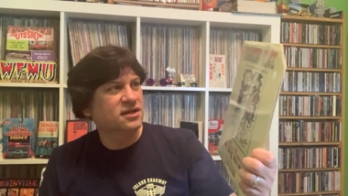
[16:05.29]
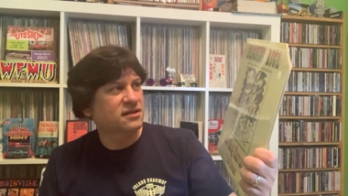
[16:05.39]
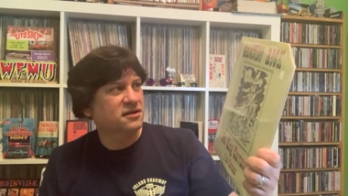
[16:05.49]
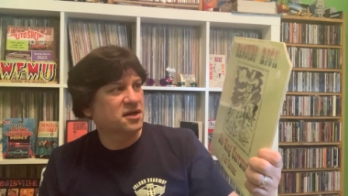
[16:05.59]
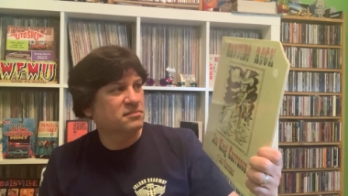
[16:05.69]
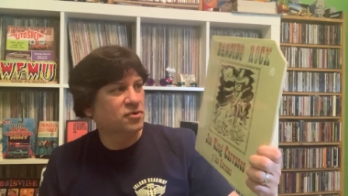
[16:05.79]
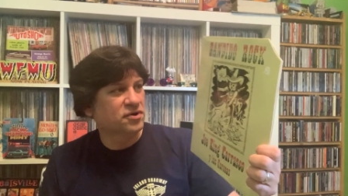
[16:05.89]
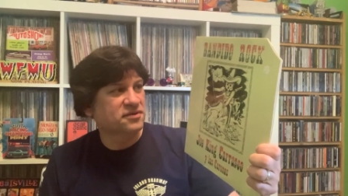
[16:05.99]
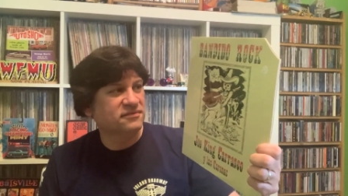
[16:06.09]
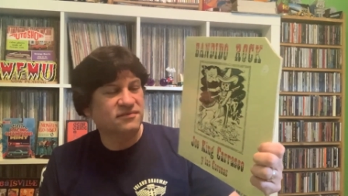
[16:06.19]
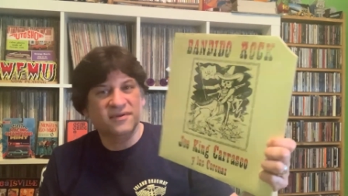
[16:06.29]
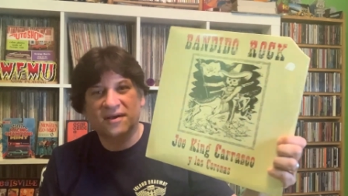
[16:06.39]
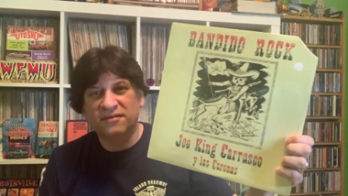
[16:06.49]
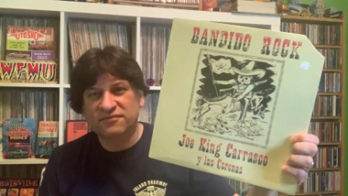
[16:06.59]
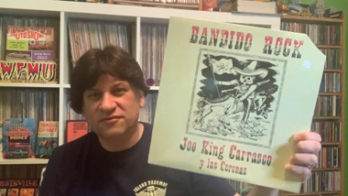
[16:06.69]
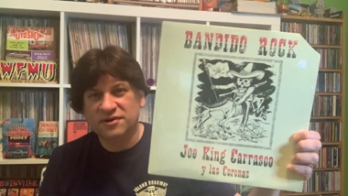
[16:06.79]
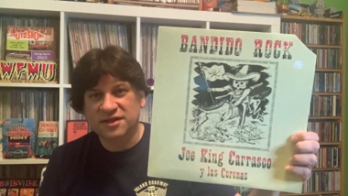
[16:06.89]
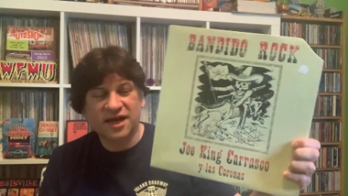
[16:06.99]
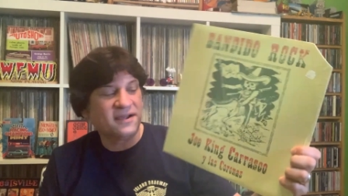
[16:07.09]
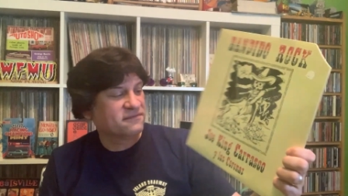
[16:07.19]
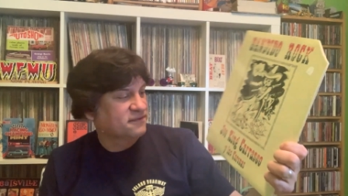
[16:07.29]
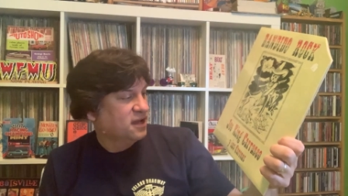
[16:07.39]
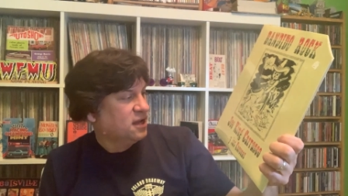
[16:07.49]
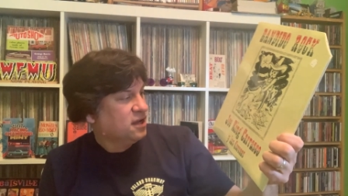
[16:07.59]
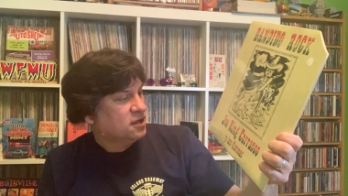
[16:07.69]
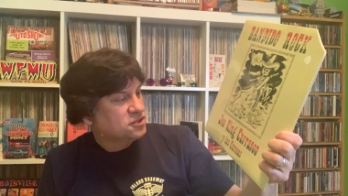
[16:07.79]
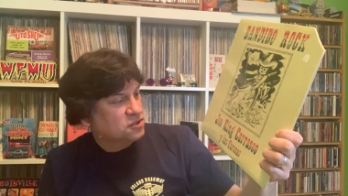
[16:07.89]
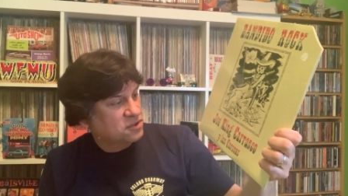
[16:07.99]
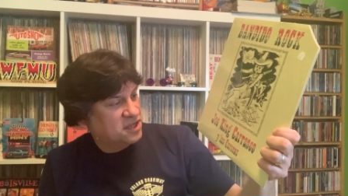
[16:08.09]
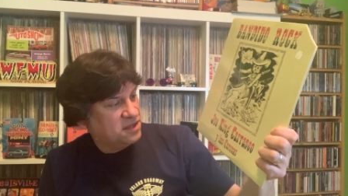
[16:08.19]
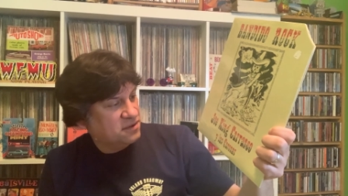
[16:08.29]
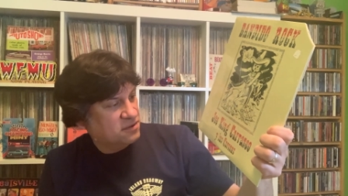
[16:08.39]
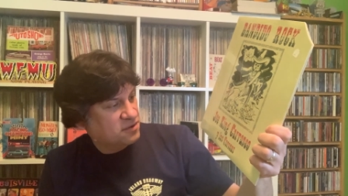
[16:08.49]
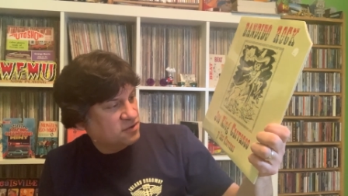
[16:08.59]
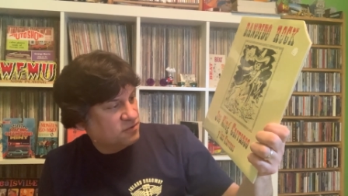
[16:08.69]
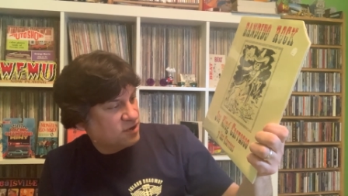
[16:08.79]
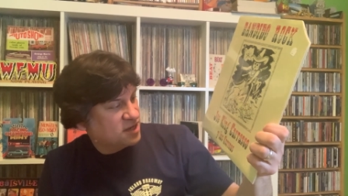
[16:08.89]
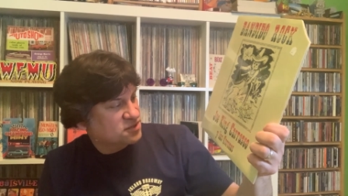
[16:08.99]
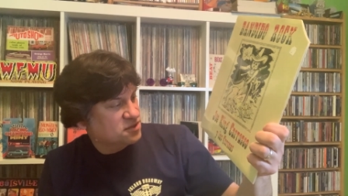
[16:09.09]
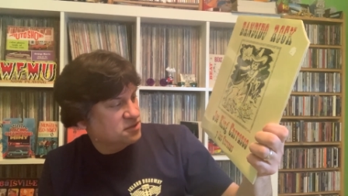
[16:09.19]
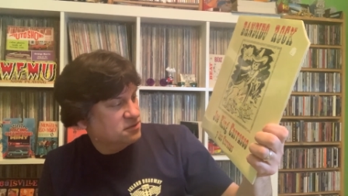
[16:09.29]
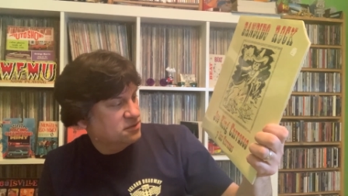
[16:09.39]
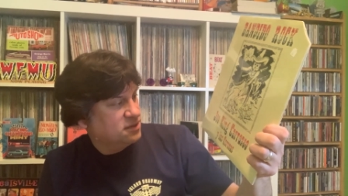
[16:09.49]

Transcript: I think I bought it for a laugh. Joe King Carrasco